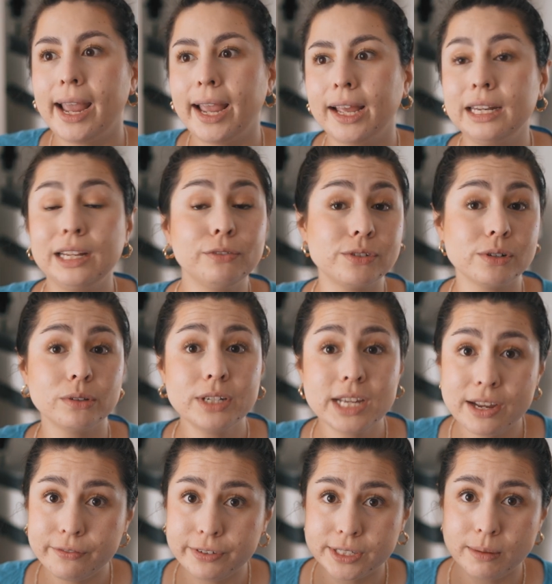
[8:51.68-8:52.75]
and if you're
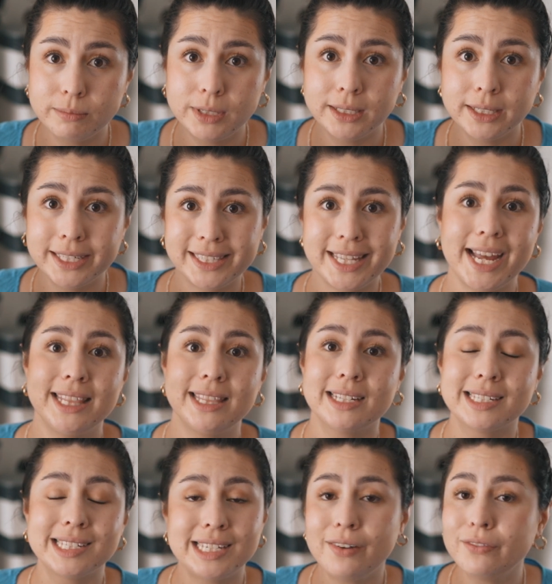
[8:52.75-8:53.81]
looking for something like that, this
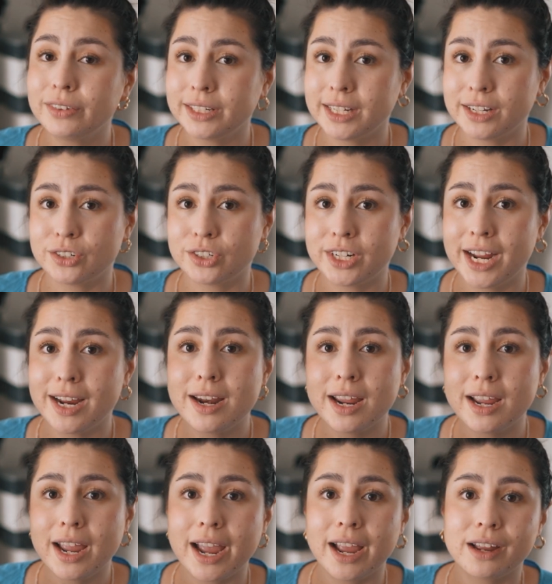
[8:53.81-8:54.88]
is definitely
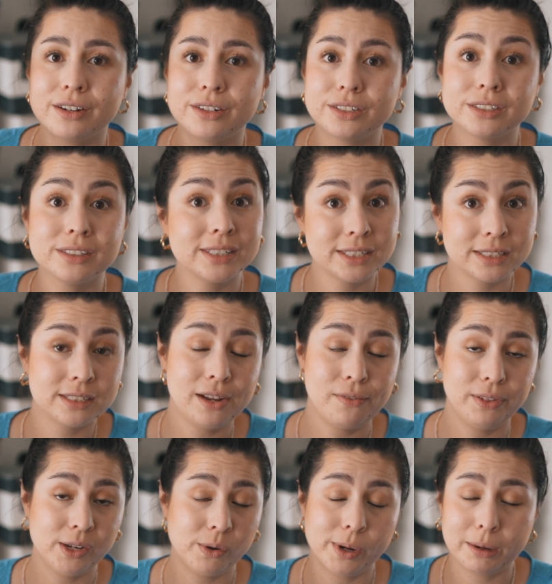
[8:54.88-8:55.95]
entertaining, and this is
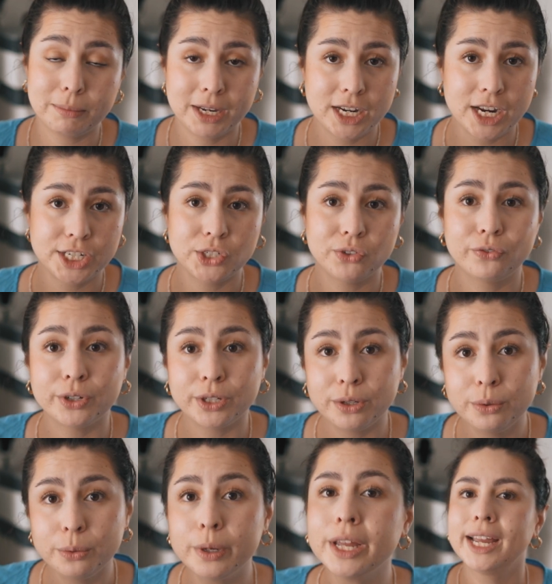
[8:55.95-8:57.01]
definitely a recommendation for
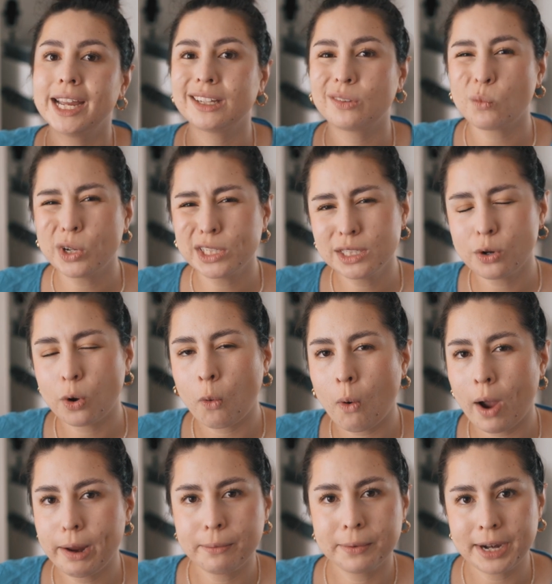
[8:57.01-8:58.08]
you. It wasn't
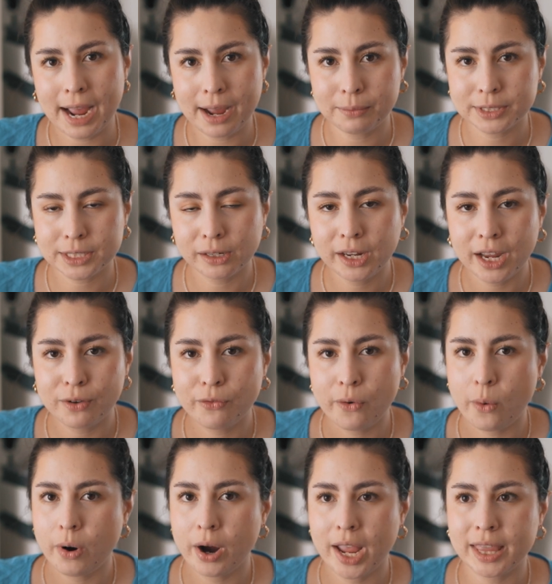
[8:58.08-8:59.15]
quite what I was looking
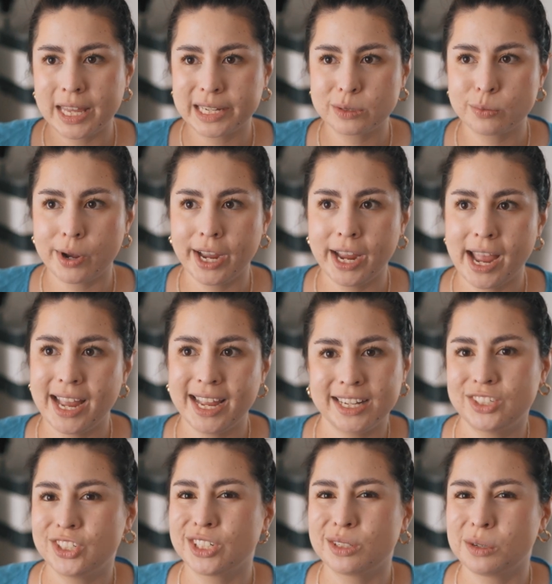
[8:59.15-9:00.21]
for, and that's why
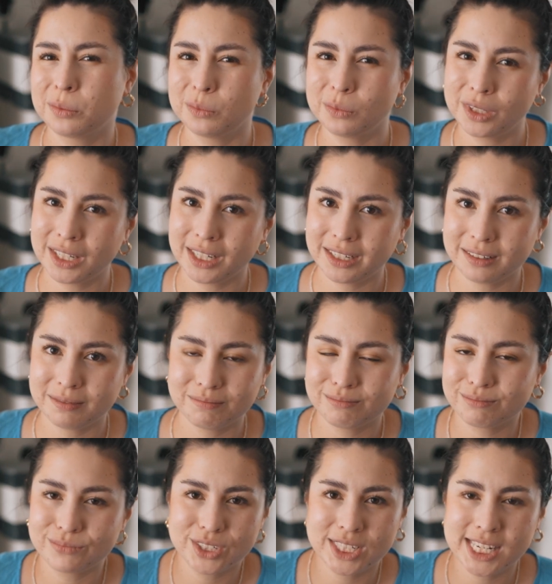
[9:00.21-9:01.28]
it just didn't really
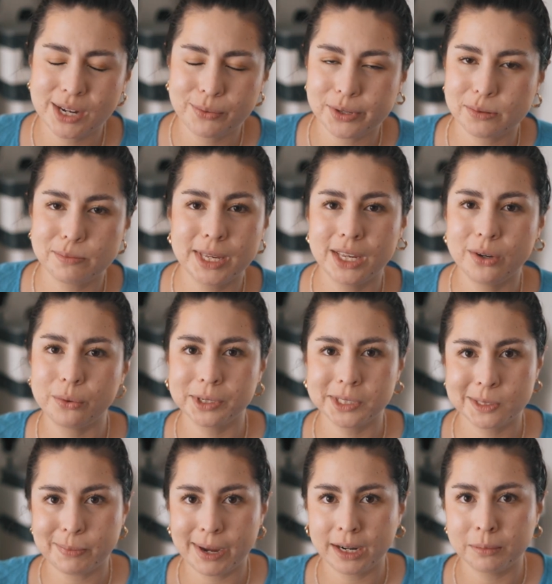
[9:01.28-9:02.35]
stick with me or
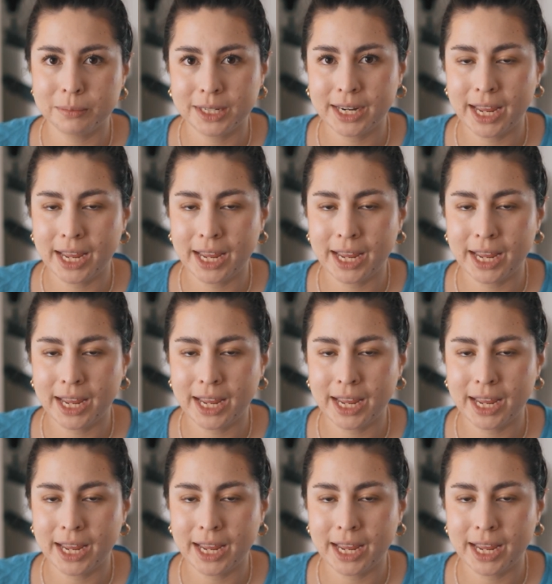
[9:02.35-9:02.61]
inspire me in